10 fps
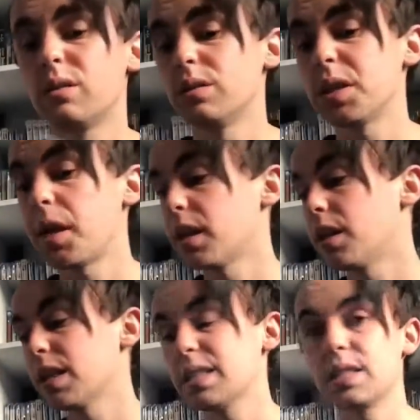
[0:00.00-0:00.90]
and it was only
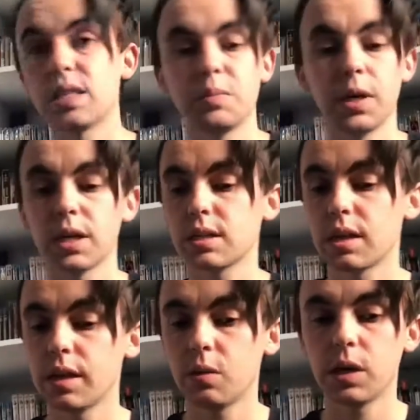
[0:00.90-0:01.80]
like
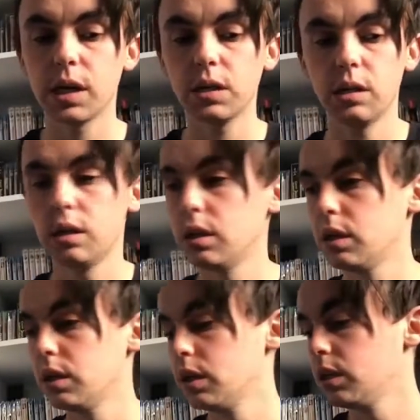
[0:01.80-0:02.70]
$6 anyway.
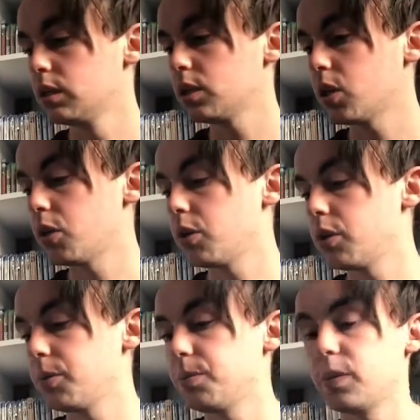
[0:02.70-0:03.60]

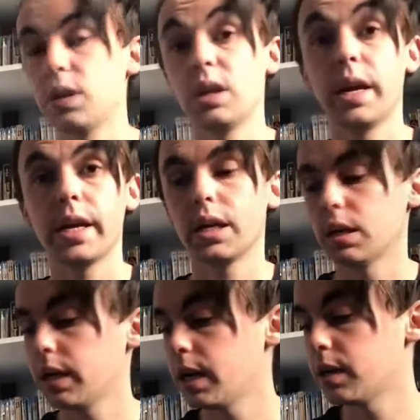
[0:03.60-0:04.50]
So yeah,
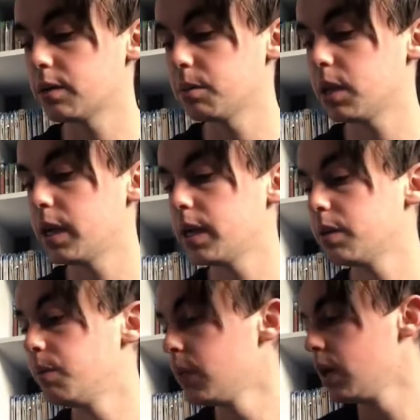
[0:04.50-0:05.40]
can't complain.